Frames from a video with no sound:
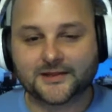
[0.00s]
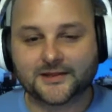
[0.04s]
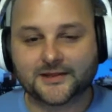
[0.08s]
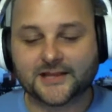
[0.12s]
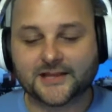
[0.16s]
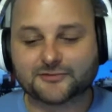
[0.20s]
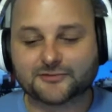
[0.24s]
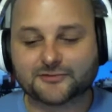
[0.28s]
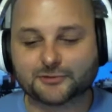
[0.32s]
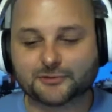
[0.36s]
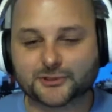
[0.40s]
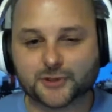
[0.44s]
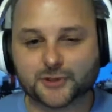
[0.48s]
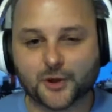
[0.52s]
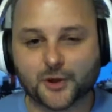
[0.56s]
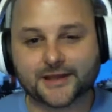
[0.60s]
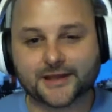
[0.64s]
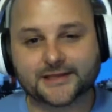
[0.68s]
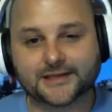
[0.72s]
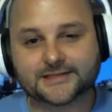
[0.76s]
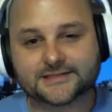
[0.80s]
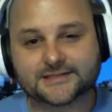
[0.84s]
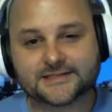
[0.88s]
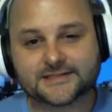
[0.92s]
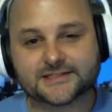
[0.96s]
Thanks for
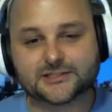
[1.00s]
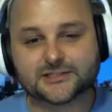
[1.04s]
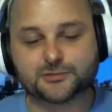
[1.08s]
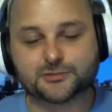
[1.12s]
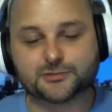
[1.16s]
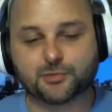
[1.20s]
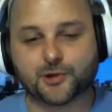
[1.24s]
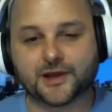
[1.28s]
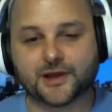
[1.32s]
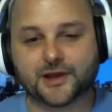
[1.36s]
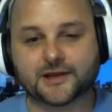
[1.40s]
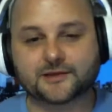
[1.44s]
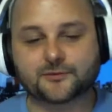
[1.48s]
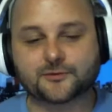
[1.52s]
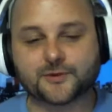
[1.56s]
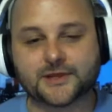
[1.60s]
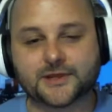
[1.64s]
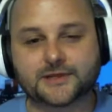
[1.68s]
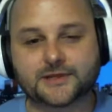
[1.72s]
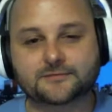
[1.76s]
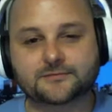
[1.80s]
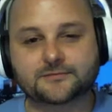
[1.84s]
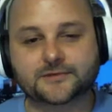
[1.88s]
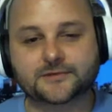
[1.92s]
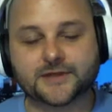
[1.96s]
joining us. This is Brandon
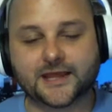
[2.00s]
Reed.